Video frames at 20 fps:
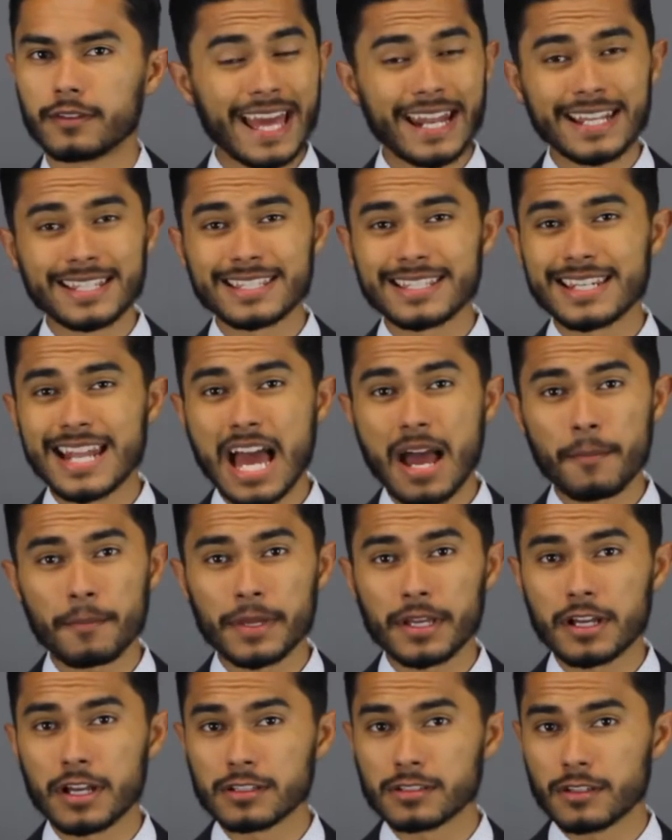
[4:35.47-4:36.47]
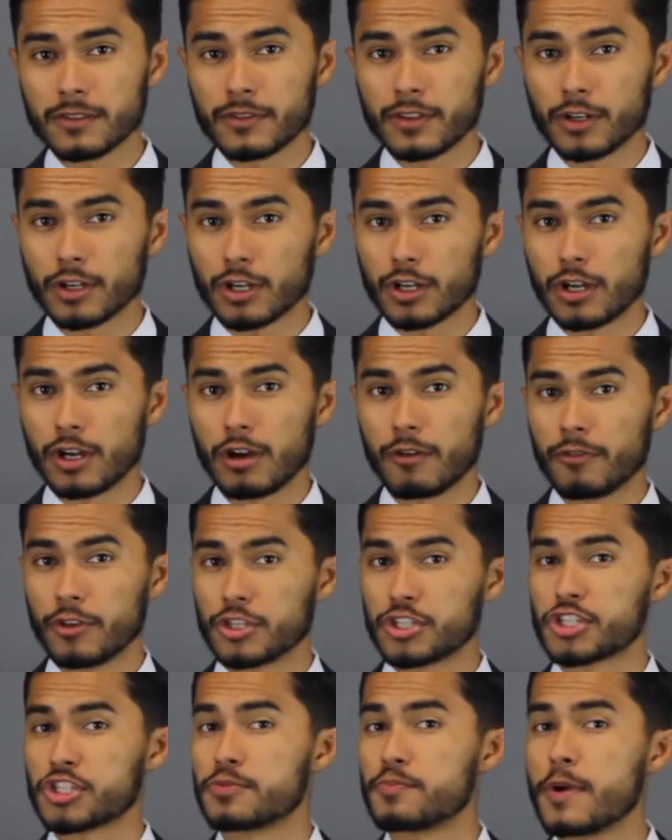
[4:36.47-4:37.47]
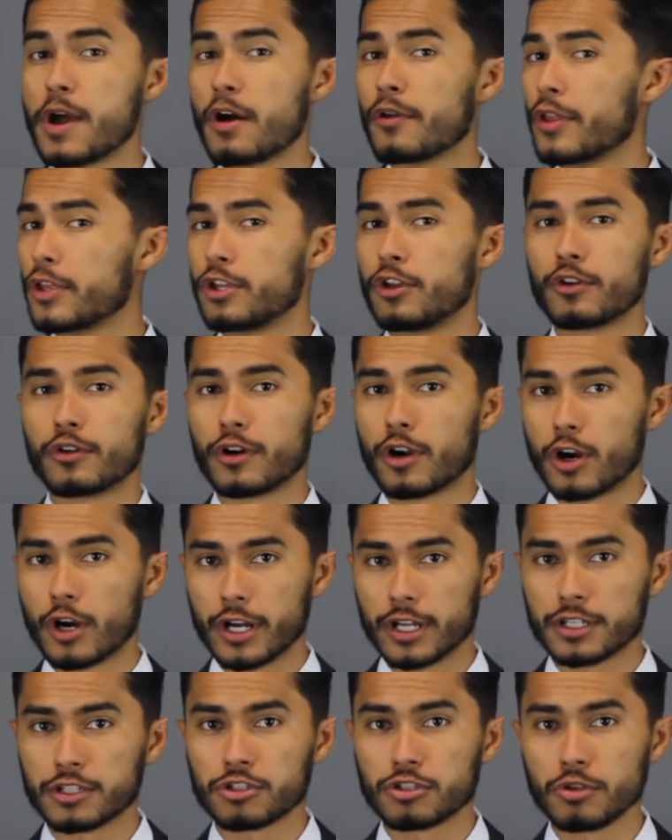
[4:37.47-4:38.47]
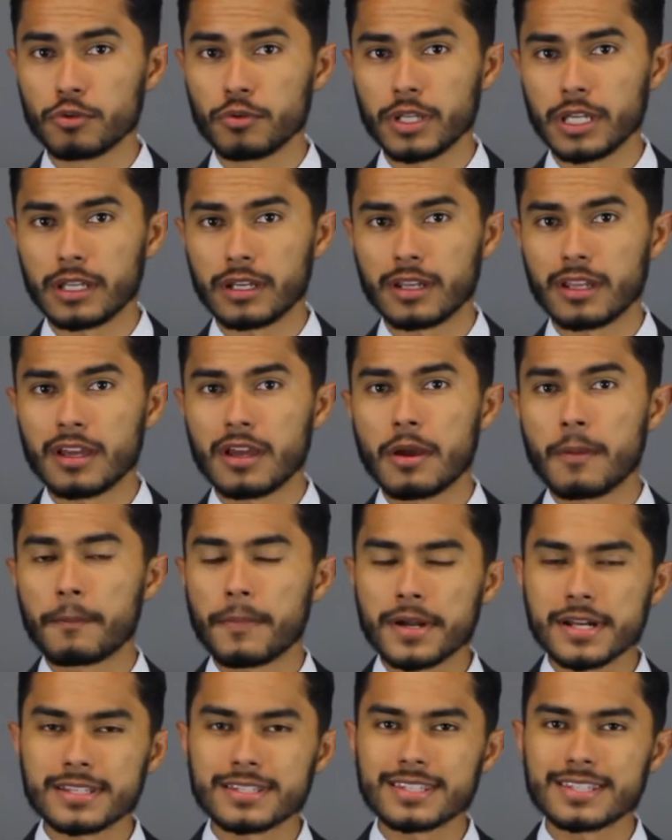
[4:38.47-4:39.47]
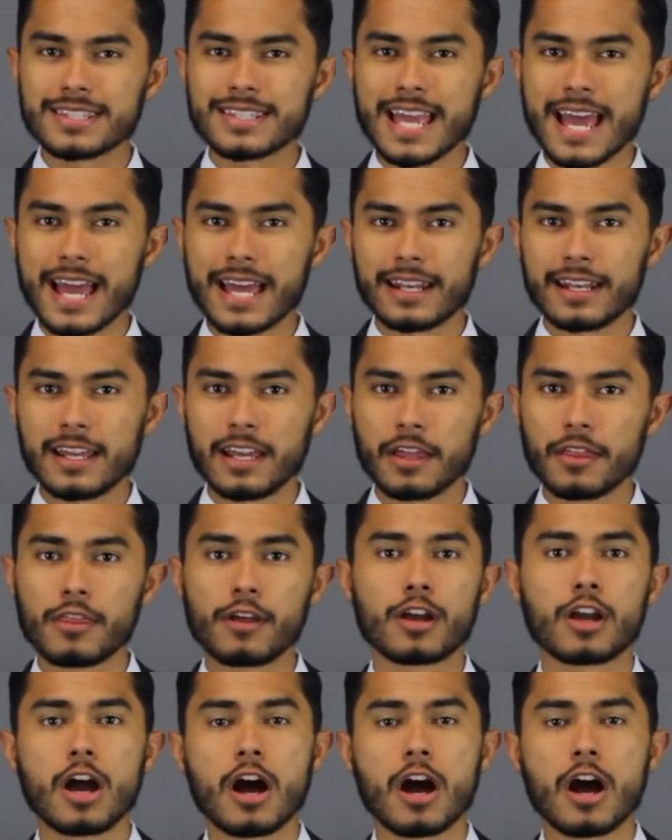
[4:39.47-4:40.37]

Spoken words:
And it's not because of the smell that you are exuding, but instead the